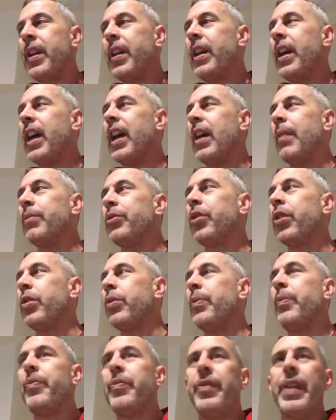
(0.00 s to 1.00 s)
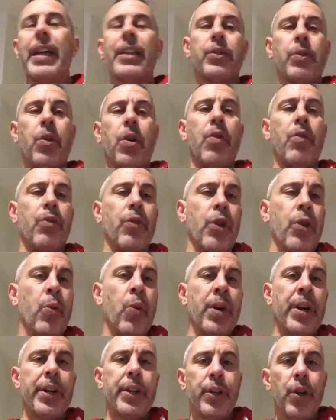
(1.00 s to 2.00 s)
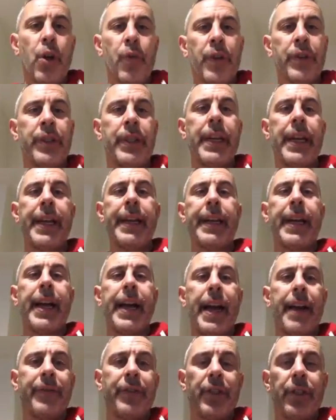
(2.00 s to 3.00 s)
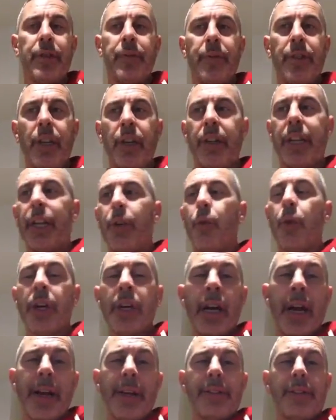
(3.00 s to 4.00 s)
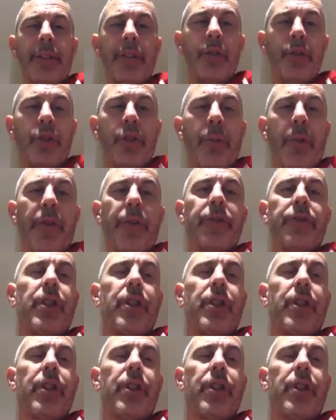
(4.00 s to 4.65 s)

So that's why I really wanted to go over today. I have to now get organized and do some other stuff.